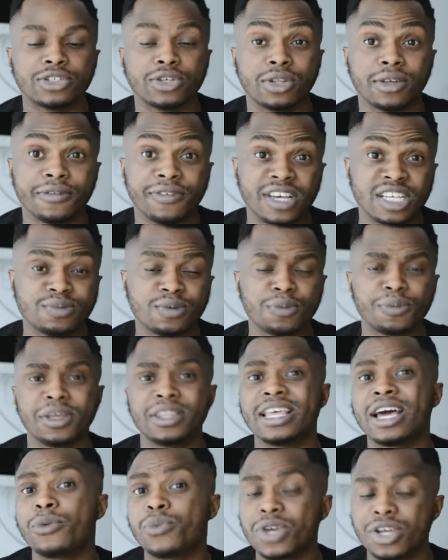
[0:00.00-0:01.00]
So the Facebook
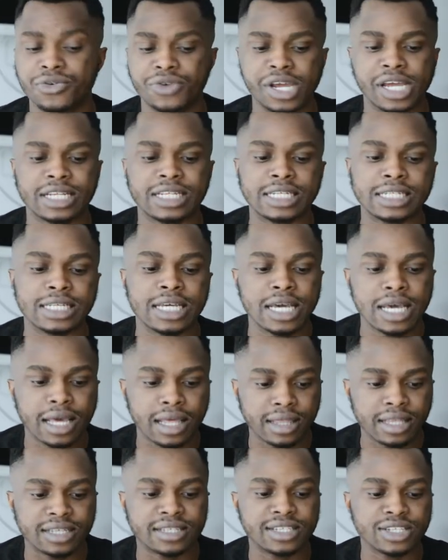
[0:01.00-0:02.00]
page that we created,
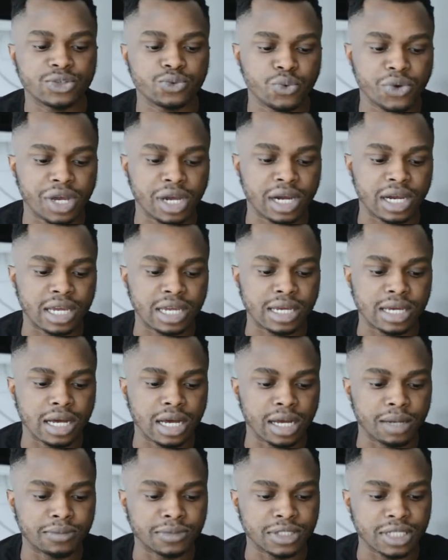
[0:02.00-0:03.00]
this is where it
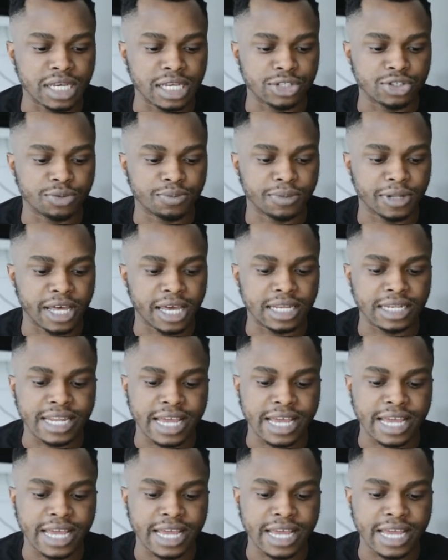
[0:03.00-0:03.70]
comes into play.